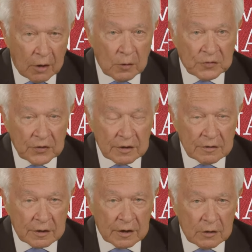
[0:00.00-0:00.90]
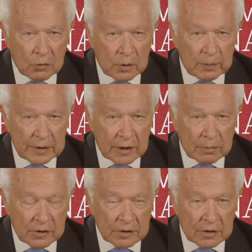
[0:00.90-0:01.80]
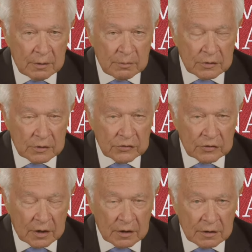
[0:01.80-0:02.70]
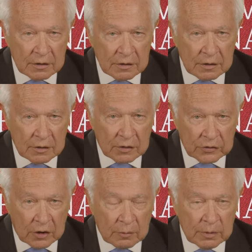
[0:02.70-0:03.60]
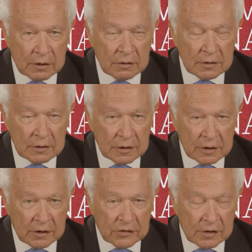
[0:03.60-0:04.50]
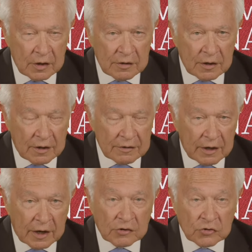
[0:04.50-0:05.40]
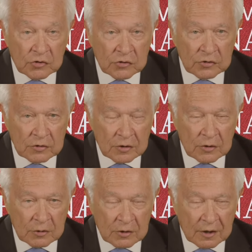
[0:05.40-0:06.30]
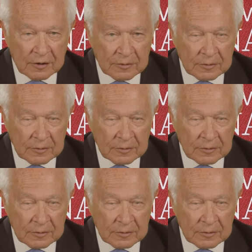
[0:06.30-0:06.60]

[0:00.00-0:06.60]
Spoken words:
Hopefully, the King will be able to come to Australia in October. He is no doubt anxious to do that.